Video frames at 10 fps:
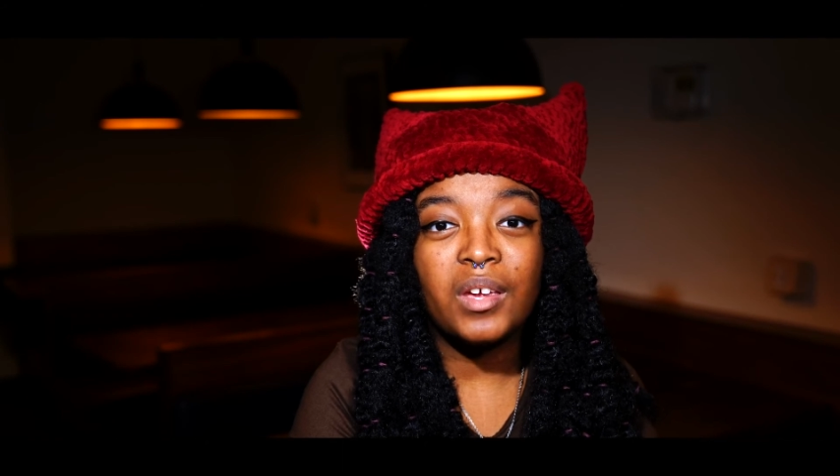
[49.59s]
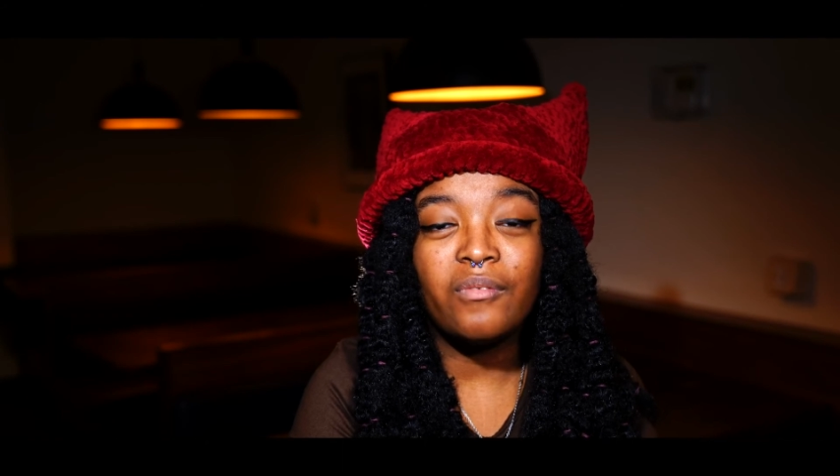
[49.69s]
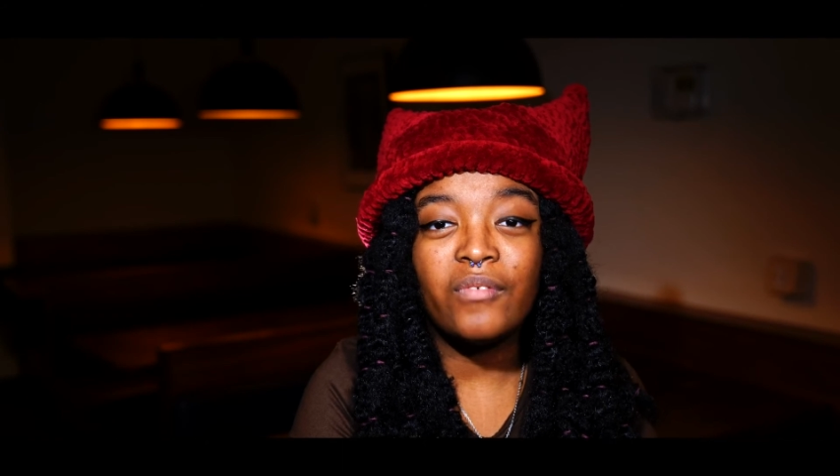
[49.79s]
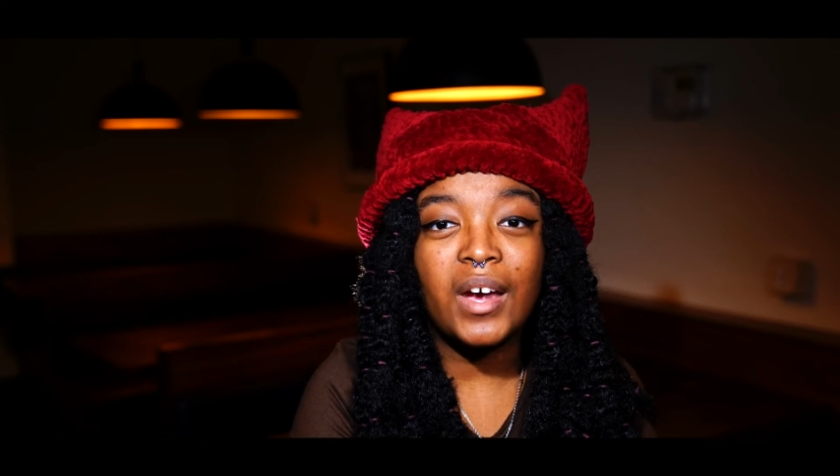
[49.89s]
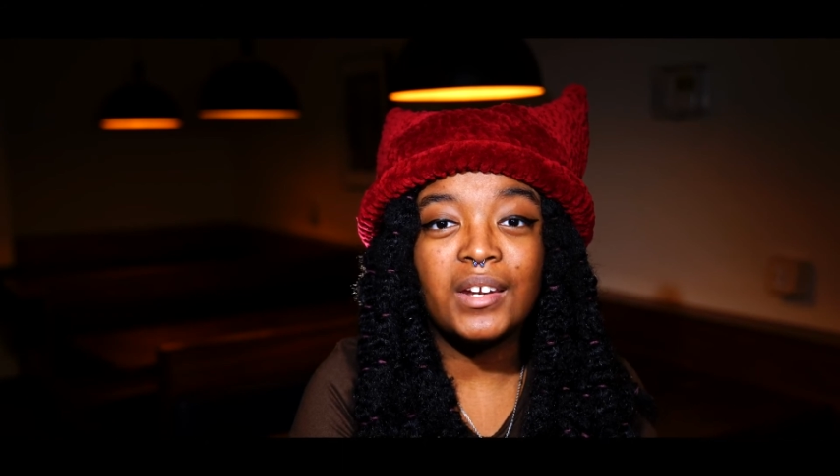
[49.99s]

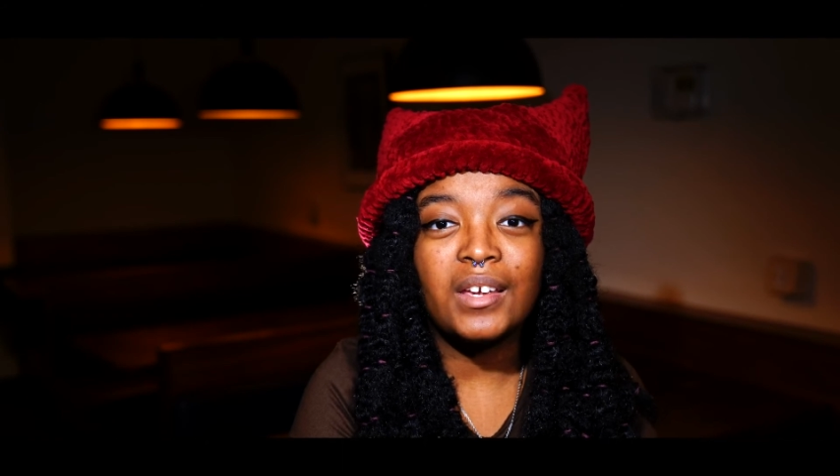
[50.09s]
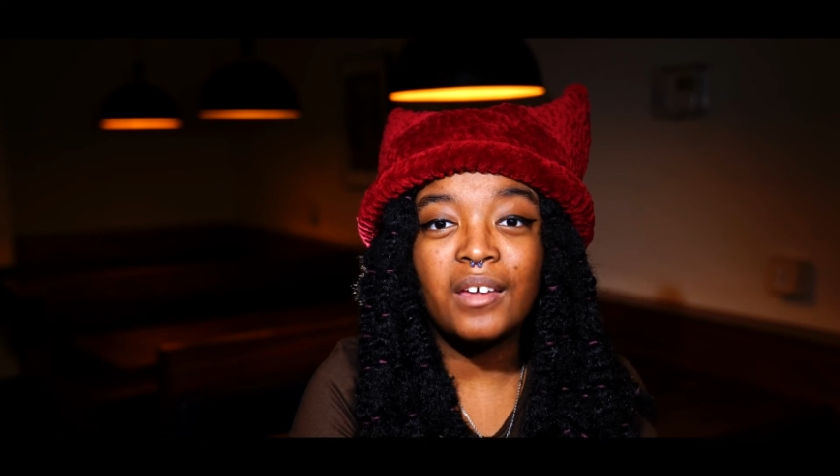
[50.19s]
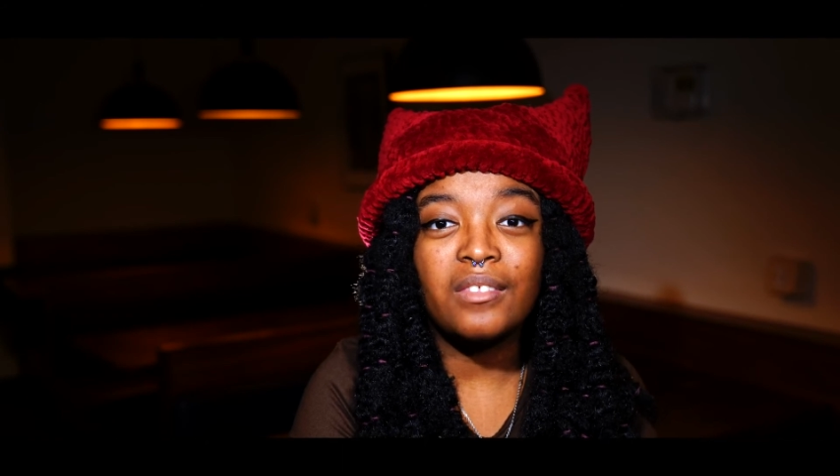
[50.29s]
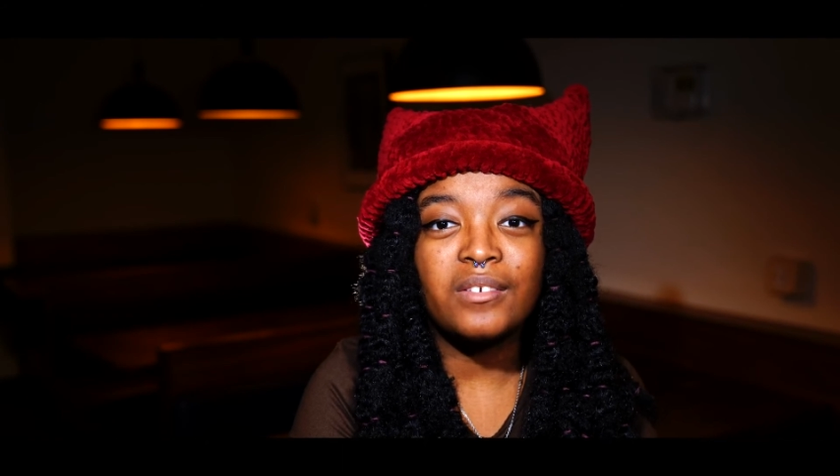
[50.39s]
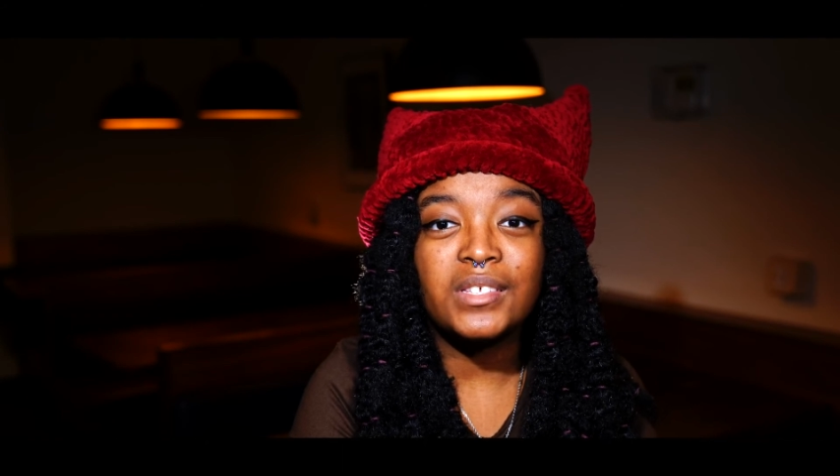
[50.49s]
and finding
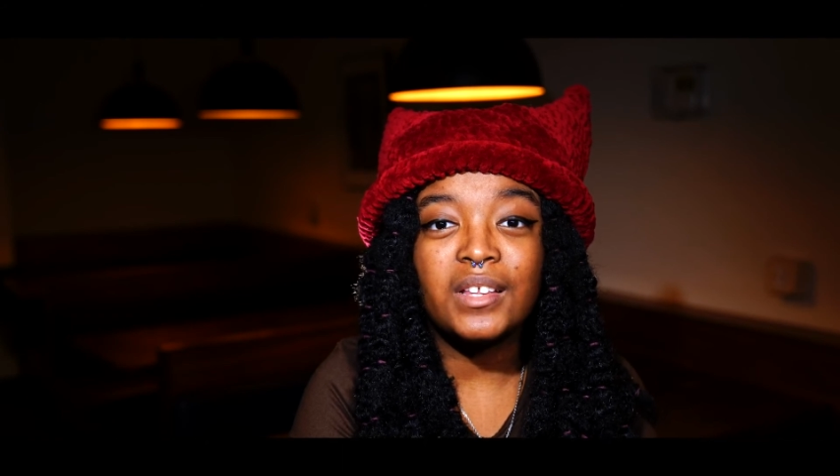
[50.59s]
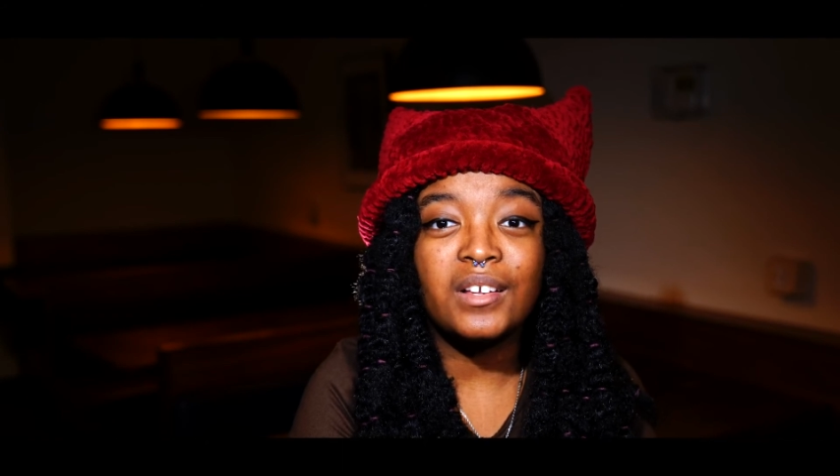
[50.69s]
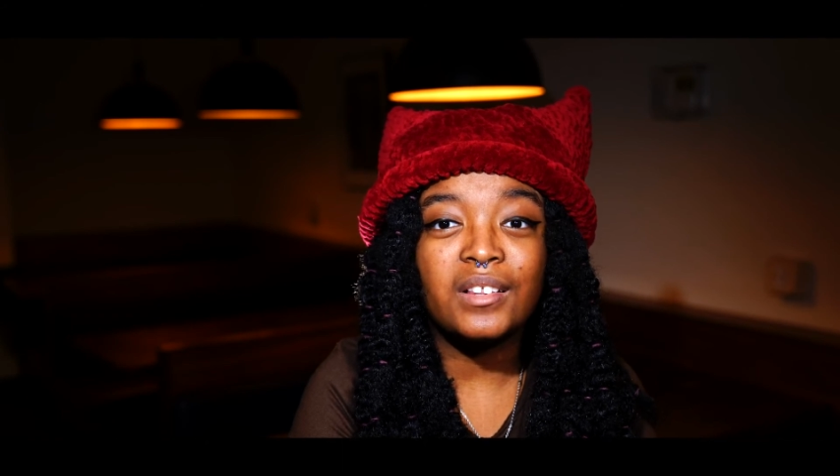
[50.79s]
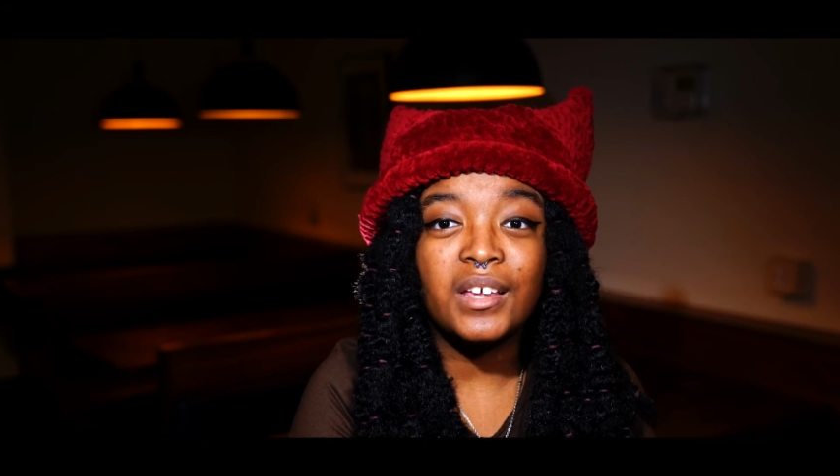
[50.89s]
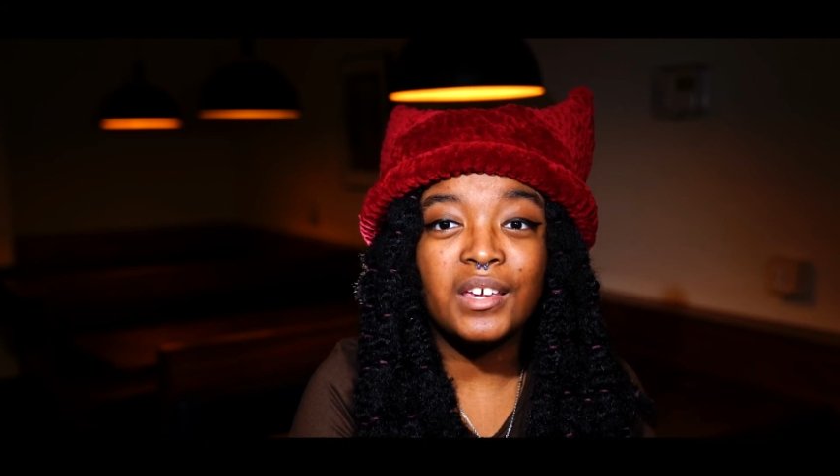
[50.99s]
others that
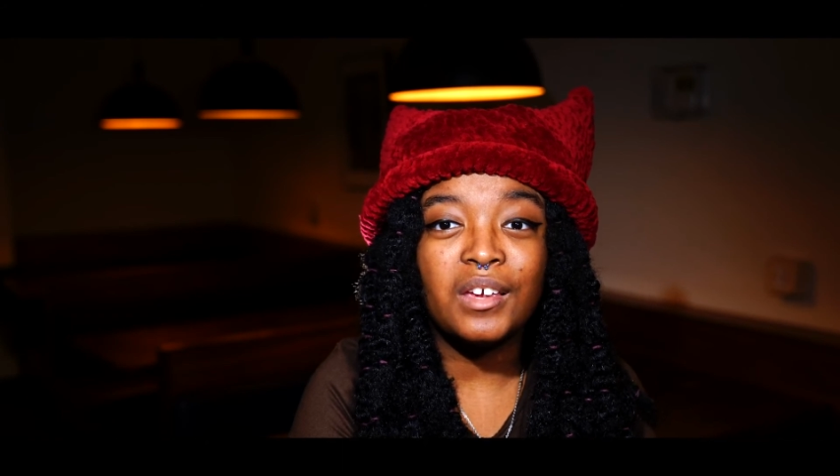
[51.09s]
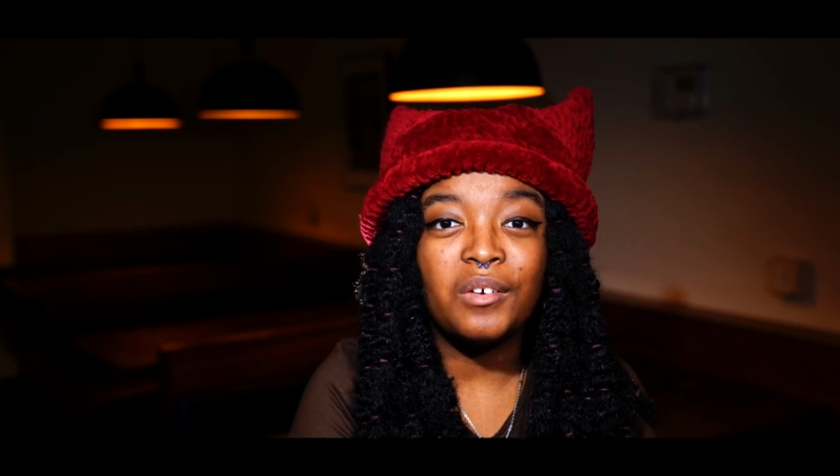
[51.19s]
look like